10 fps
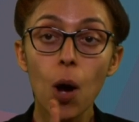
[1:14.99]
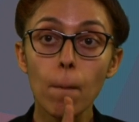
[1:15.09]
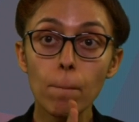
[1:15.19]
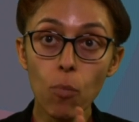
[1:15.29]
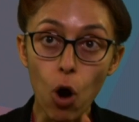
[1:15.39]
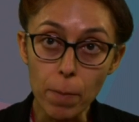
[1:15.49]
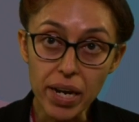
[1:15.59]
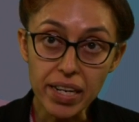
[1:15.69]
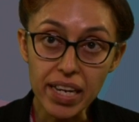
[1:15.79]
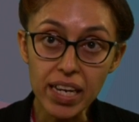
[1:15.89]

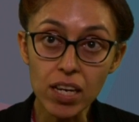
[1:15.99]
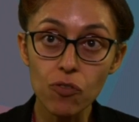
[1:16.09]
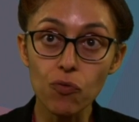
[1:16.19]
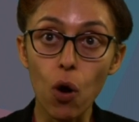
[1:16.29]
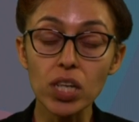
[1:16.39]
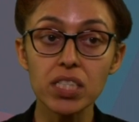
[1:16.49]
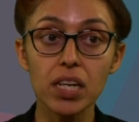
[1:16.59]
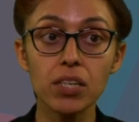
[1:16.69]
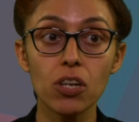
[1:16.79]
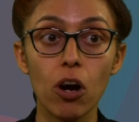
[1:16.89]
Morbidity was
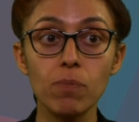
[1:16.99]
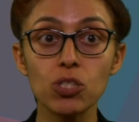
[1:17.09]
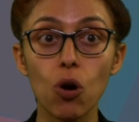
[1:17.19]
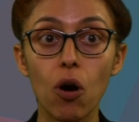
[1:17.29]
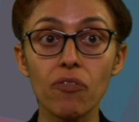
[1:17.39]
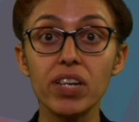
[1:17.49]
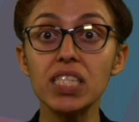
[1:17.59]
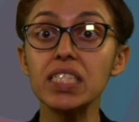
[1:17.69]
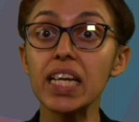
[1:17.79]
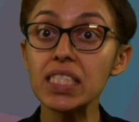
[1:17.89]
in terms of
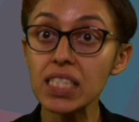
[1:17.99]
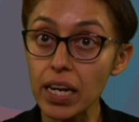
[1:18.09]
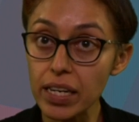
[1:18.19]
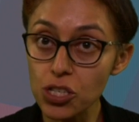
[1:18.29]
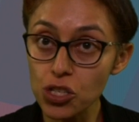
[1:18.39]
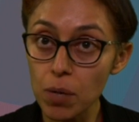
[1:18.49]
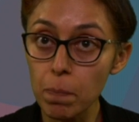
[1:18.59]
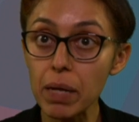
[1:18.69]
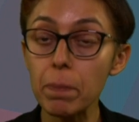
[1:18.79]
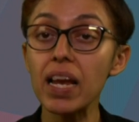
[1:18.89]
disease condition,
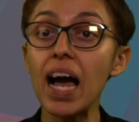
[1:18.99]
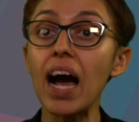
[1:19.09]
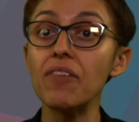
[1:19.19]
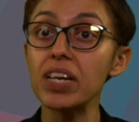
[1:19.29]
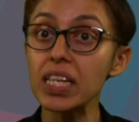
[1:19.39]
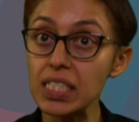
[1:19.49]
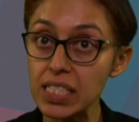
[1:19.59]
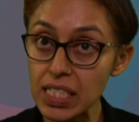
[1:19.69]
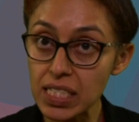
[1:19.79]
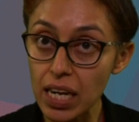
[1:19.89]
people having
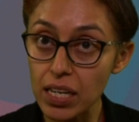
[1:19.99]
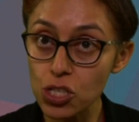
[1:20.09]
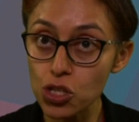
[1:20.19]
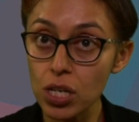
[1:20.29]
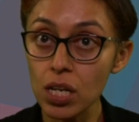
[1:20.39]
disease condition,